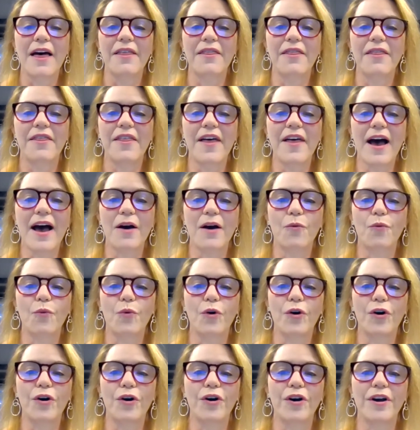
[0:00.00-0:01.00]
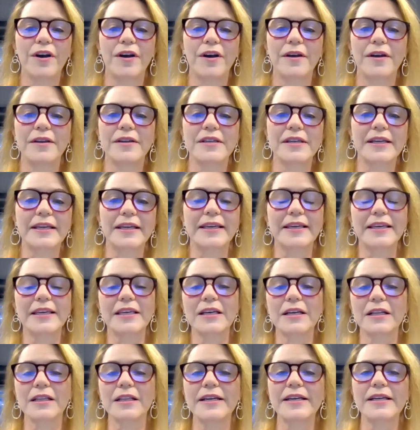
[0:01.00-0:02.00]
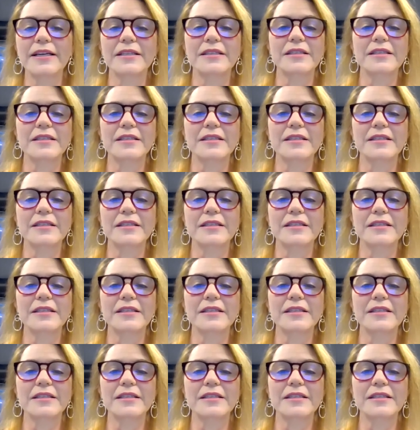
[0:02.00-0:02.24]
that would kill it,